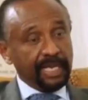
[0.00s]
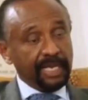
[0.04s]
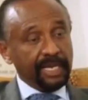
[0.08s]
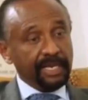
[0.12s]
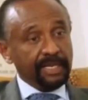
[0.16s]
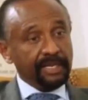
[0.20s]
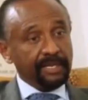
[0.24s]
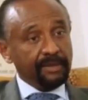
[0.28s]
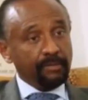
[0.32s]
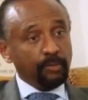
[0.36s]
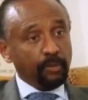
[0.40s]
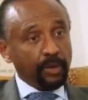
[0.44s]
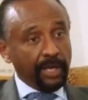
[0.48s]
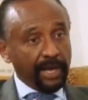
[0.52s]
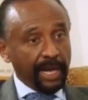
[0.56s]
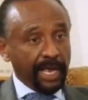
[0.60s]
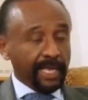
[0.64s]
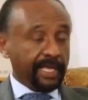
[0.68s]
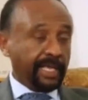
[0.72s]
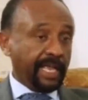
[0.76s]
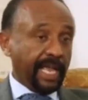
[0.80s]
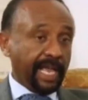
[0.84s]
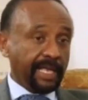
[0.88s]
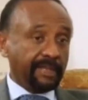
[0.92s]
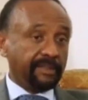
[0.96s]
and where
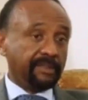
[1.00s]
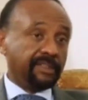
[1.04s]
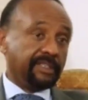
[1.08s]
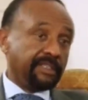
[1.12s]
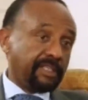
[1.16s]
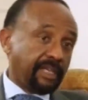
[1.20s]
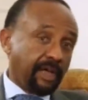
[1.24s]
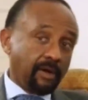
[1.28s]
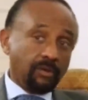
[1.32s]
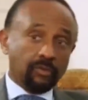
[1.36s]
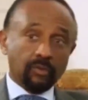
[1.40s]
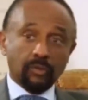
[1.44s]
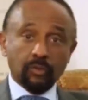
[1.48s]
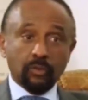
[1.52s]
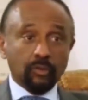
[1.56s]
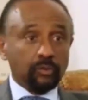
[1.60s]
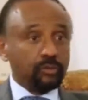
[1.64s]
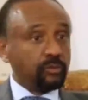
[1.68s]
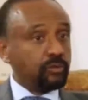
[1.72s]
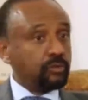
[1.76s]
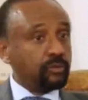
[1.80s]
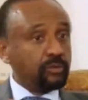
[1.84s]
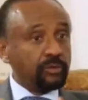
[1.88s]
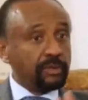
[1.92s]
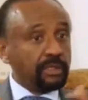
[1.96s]
I can't, I will go
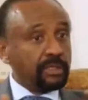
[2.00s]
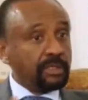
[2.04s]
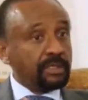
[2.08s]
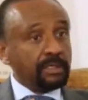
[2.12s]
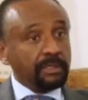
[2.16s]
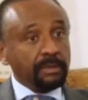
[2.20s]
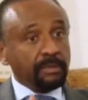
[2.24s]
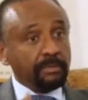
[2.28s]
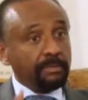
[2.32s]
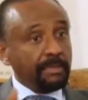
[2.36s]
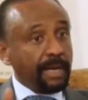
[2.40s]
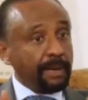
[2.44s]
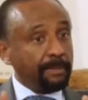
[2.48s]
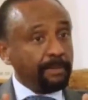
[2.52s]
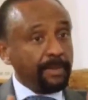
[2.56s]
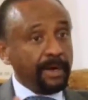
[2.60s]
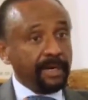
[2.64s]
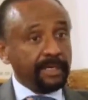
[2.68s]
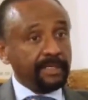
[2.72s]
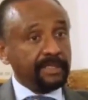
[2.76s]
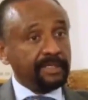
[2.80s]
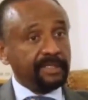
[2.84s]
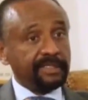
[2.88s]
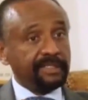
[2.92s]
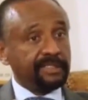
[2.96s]
to my
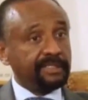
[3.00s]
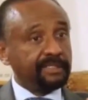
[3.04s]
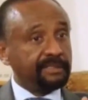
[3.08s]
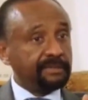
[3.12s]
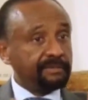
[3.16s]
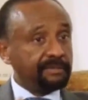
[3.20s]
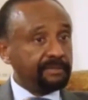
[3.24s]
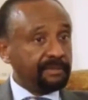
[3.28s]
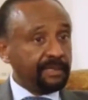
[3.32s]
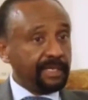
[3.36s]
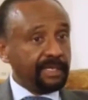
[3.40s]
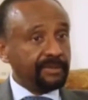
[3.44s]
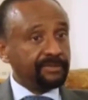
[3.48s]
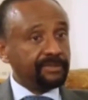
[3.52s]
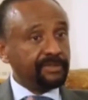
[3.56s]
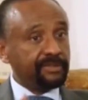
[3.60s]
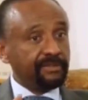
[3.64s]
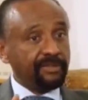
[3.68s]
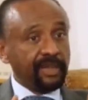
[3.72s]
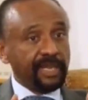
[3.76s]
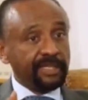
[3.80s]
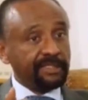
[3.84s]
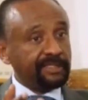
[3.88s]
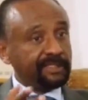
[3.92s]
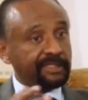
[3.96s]
partners,
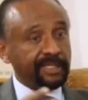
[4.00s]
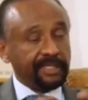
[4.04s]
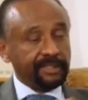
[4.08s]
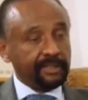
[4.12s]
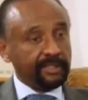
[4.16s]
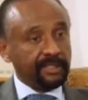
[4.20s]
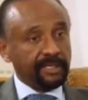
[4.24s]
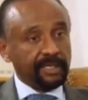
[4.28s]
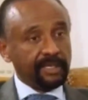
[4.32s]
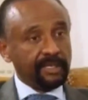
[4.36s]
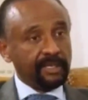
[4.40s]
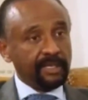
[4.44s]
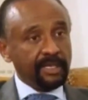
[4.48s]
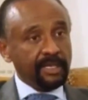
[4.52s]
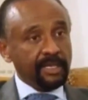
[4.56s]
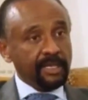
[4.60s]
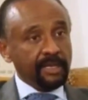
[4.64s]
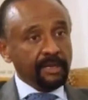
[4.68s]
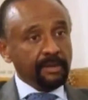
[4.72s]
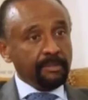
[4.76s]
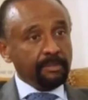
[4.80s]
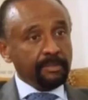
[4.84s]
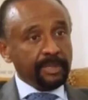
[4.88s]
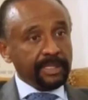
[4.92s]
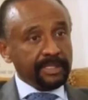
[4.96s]
left, right, center.
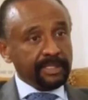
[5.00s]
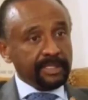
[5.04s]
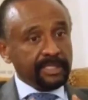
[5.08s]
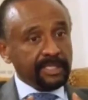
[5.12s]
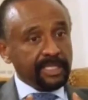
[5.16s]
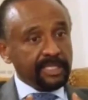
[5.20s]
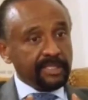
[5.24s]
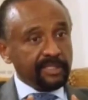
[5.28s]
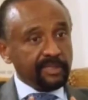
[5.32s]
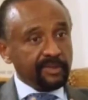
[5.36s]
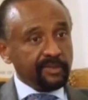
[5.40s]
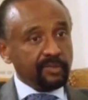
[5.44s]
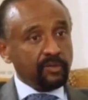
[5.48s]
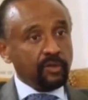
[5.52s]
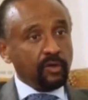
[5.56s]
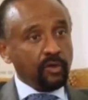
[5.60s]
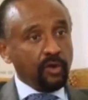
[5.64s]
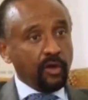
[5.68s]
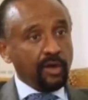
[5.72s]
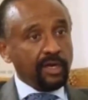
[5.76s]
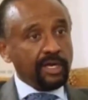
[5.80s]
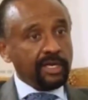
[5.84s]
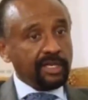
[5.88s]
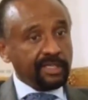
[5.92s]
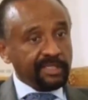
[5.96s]
But it is no
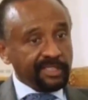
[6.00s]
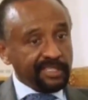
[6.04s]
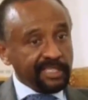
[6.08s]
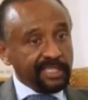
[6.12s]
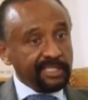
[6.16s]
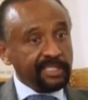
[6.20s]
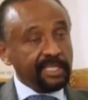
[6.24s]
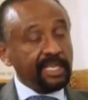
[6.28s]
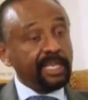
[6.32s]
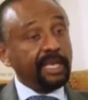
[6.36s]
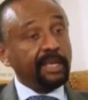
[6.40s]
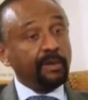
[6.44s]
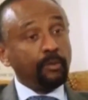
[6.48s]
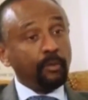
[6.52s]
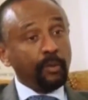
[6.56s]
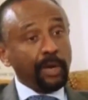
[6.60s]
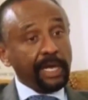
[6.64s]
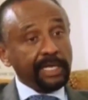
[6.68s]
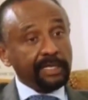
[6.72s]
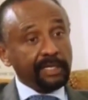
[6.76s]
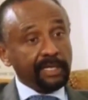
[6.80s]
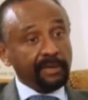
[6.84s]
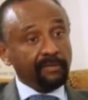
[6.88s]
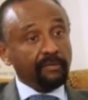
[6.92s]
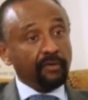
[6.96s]
longer sitting and
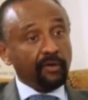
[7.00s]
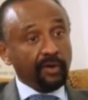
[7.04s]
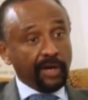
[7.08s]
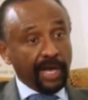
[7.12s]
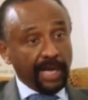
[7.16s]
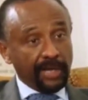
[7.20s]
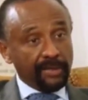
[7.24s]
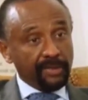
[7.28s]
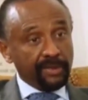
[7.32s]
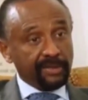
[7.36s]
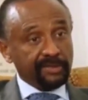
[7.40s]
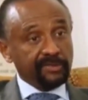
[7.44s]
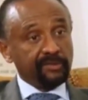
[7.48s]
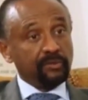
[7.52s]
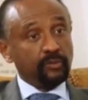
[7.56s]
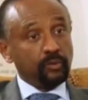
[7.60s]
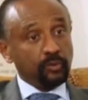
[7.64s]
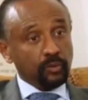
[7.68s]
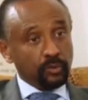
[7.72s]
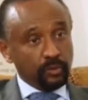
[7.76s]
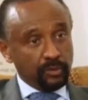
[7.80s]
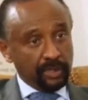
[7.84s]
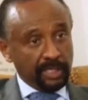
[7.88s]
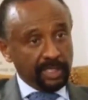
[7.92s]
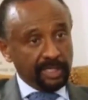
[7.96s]
waiting for others to
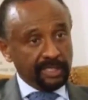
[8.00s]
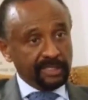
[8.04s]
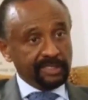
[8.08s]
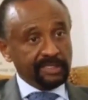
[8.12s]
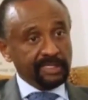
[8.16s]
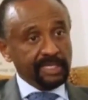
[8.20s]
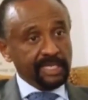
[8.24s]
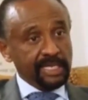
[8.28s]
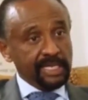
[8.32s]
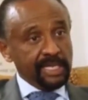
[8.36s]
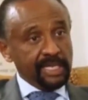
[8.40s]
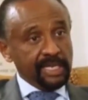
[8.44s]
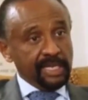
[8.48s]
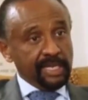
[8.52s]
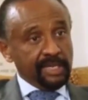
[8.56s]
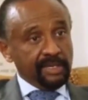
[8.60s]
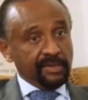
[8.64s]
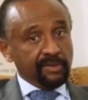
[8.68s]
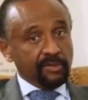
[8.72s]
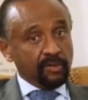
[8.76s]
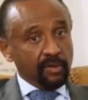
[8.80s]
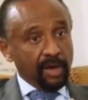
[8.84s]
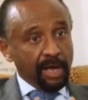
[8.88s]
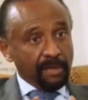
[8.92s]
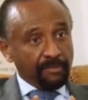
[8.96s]
do things.
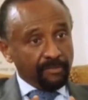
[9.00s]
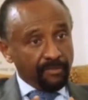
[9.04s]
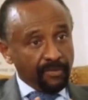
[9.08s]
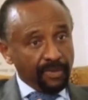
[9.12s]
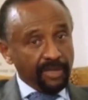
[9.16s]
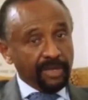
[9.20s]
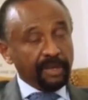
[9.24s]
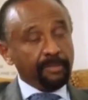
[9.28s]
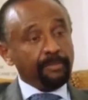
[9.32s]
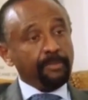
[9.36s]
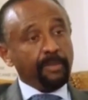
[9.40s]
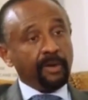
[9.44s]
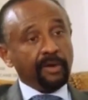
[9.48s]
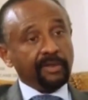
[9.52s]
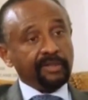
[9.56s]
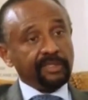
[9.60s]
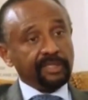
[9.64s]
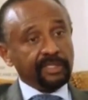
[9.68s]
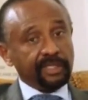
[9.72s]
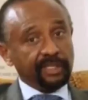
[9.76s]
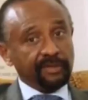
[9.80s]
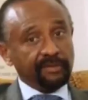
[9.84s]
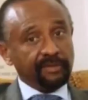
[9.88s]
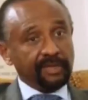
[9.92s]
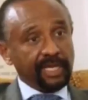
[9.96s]
So I'm very
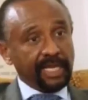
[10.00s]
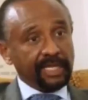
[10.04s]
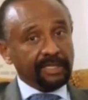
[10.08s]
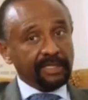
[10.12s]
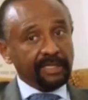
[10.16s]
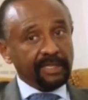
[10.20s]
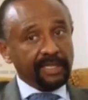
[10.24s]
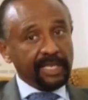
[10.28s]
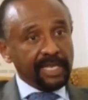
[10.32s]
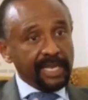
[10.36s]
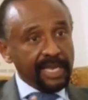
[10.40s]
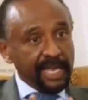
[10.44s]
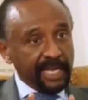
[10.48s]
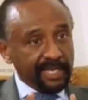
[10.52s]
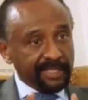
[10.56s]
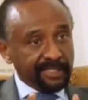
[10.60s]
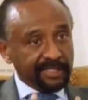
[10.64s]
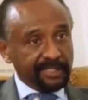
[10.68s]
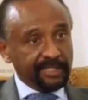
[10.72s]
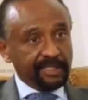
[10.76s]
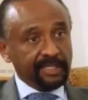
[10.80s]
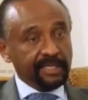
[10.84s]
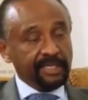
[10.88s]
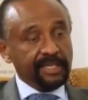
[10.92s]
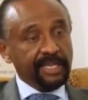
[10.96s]
positive that the
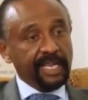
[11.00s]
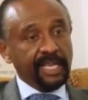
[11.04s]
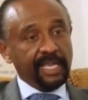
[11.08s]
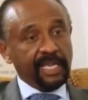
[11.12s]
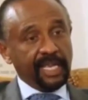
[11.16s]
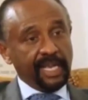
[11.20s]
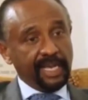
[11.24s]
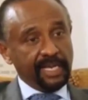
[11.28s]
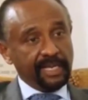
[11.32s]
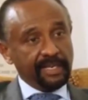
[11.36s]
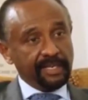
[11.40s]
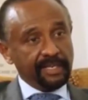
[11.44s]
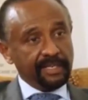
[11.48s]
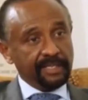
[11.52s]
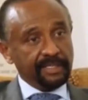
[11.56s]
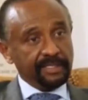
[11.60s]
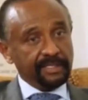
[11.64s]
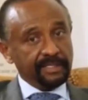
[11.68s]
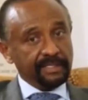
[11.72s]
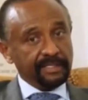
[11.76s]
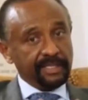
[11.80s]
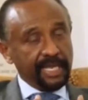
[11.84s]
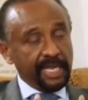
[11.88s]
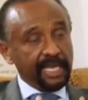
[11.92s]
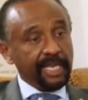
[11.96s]
next
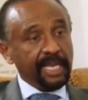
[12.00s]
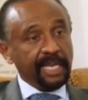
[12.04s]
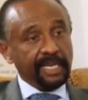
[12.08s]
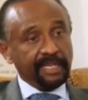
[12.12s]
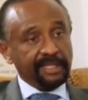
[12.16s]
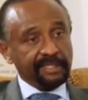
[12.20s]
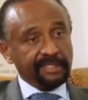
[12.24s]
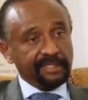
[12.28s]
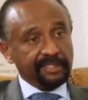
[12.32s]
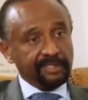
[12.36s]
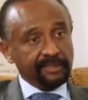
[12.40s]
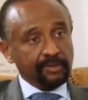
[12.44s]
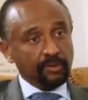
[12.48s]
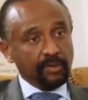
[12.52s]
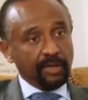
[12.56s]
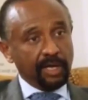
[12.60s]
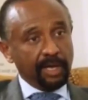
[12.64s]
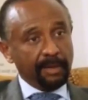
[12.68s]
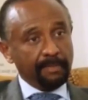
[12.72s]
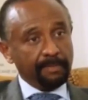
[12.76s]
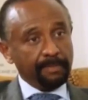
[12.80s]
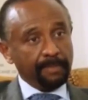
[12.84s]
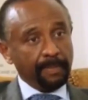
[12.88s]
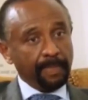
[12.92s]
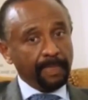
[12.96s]
decades to
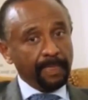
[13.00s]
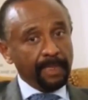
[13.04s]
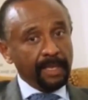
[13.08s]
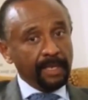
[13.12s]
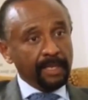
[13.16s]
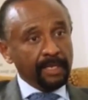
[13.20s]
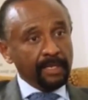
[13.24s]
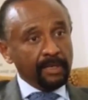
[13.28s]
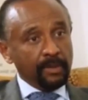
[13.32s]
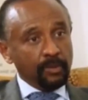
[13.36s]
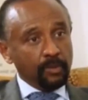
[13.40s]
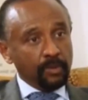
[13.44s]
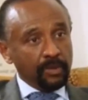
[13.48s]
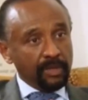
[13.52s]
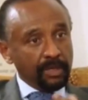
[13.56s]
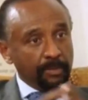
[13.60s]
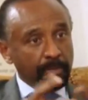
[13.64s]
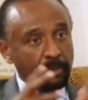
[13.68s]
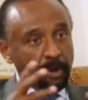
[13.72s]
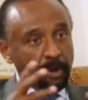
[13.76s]
come, with the